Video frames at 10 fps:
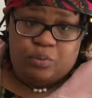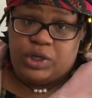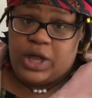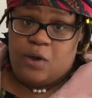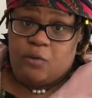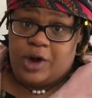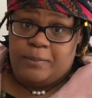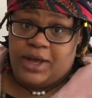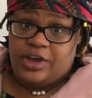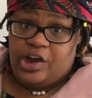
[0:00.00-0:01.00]
we don't want to
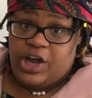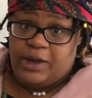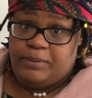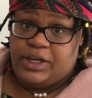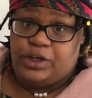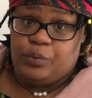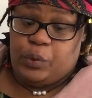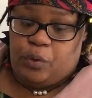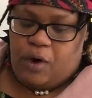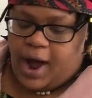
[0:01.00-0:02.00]
make your onion bleed, you will
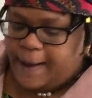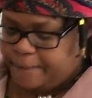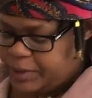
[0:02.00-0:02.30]
cry.